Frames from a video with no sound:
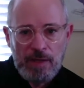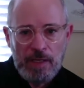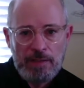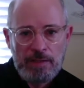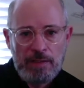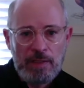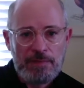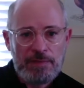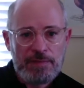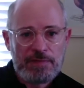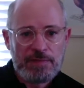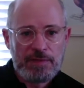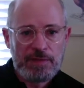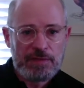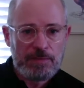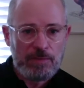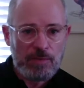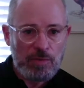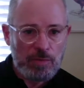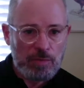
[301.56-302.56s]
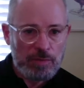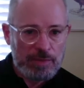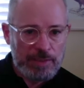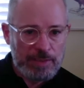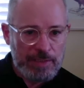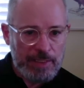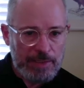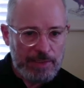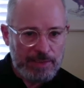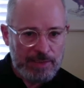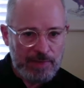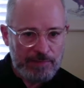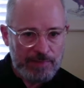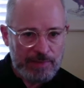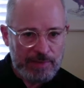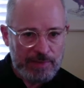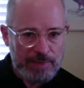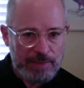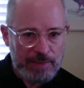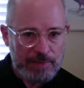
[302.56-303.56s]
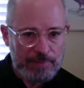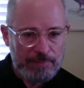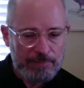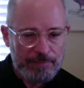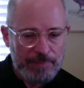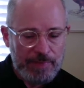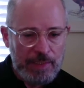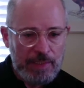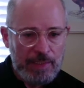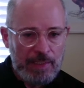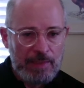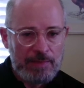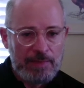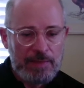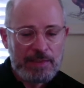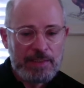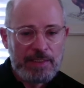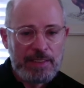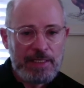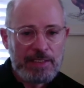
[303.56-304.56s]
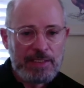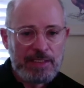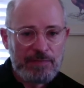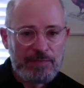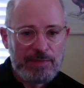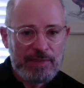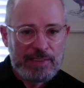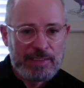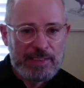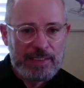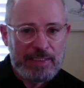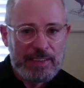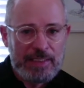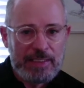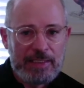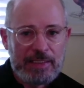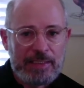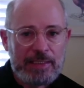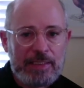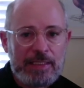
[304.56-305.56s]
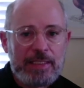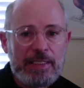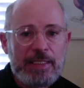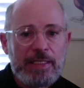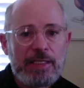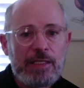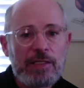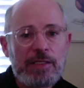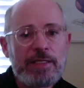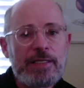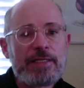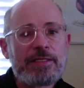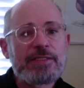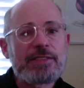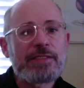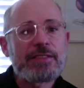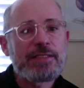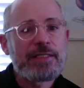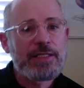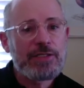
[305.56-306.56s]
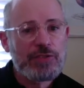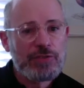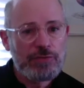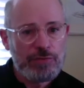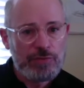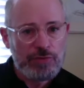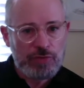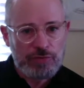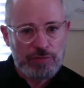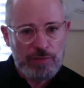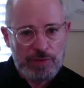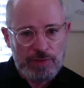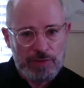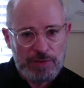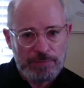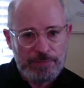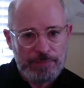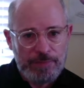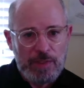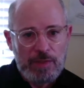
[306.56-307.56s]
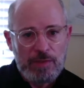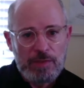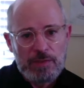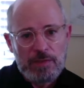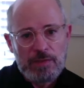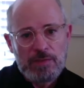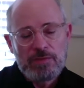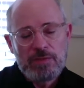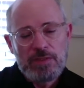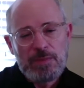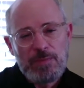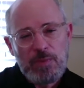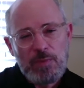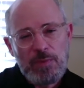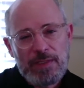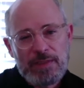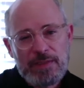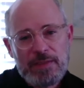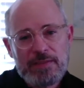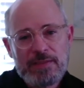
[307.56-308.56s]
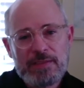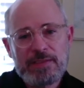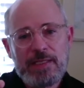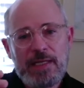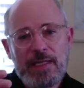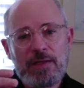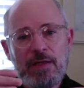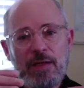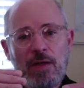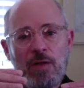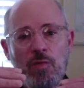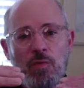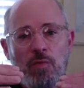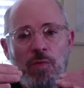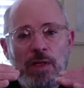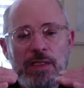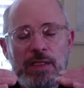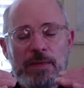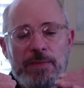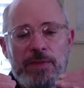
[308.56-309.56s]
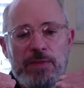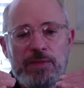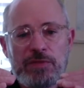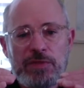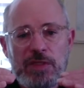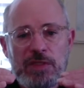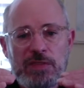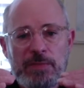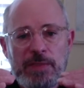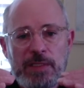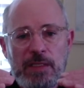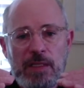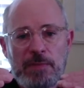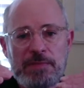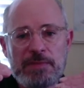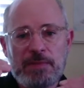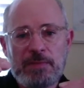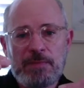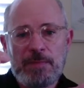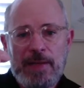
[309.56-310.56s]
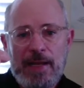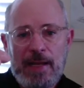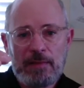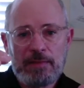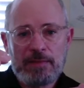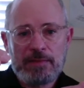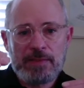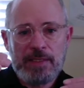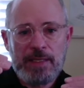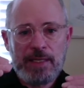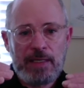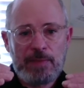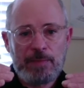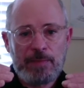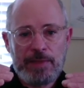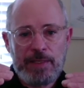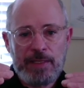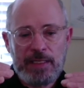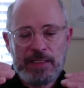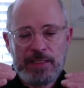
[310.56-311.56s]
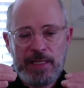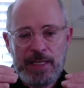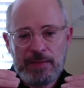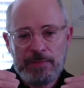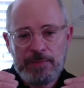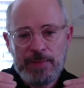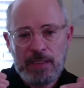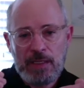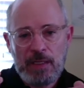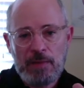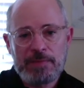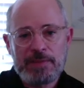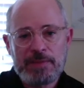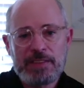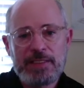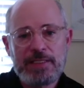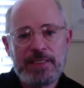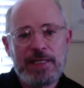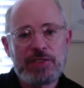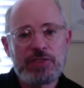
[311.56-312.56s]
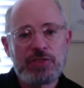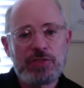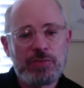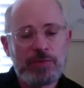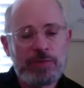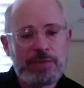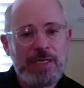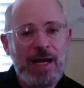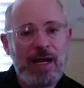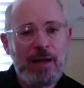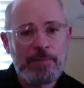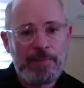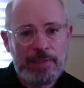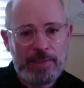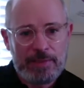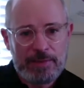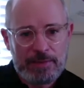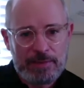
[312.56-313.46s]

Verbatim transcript: another system called T H seventeen. And the T H seventeen is tissue destruction. So the point is, is that when the immune system becomes imbalanced and, and, and becomes T H two dominant,